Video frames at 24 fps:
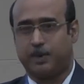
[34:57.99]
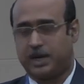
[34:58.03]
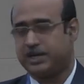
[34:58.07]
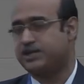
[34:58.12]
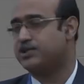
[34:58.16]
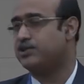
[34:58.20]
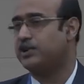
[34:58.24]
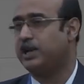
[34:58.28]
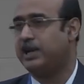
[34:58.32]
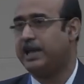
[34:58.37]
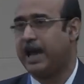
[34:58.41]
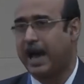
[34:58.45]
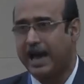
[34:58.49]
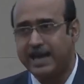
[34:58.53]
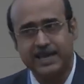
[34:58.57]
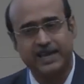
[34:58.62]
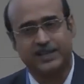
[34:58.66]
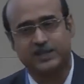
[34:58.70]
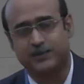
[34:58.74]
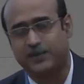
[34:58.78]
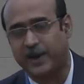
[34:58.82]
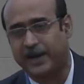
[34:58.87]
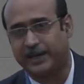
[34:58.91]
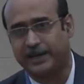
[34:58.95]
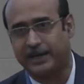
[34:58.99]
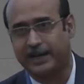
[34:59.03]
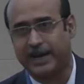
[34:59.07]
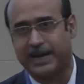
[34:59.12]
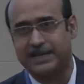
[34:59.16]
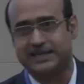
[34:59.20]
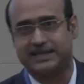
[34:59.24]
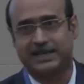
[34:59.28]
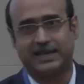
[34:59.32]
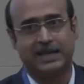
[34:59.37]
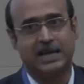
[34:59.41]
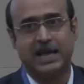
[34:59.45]
personally, I expected
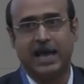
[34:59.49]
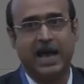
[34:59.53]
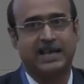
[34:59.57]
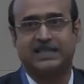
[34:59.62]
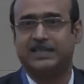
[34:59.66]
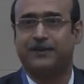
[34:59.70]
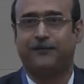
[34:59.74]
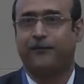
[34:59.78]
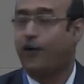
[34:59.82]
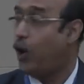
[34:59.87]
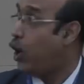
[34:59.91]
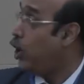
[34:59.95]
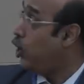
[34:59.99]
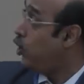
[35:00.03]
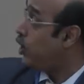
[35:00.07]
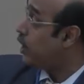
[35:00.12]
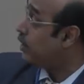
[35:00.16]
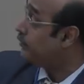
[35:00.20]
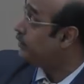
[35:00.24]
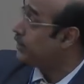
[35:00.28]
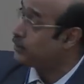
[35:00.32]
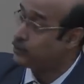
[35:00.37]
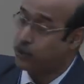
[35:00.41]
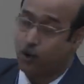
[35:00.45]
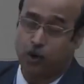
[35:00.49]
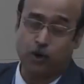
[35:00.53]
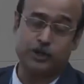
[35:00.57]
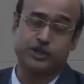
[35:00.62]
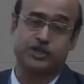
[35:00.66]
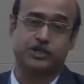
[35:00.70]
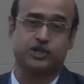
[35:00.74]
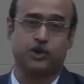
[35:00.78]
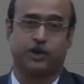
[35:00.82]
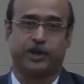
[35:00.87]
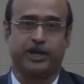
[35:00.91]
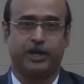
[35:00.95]
as a, as a follower of this whole
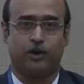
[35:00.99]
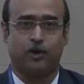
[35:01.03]
story.